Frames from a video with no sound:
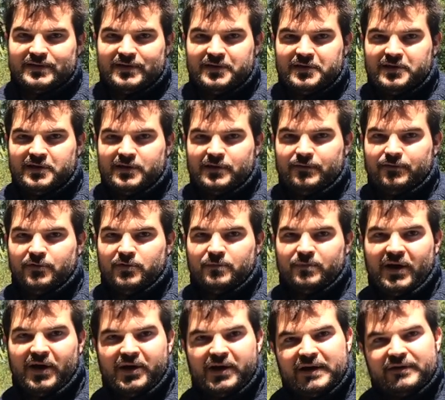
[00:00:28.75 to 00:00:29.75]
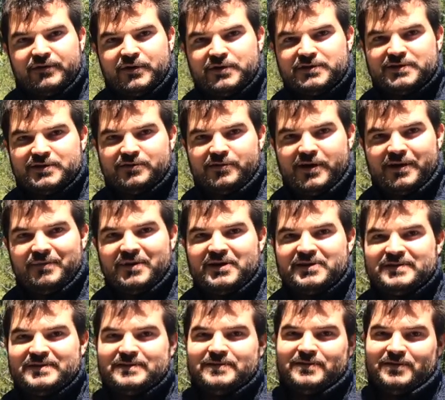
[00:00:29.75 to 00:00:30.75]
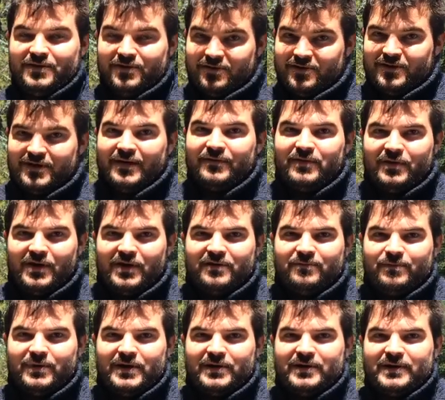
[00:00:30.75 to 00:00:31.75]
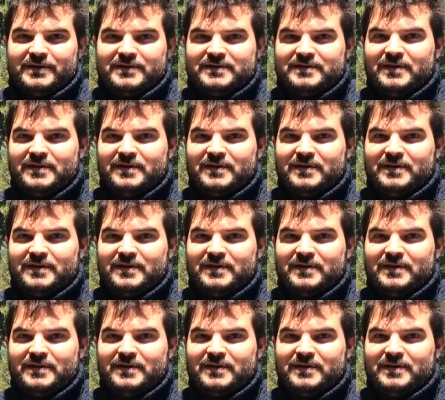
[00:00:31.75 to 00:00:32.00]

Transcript: And if you're buying frozen grape must, you're going to have a lot of buckets.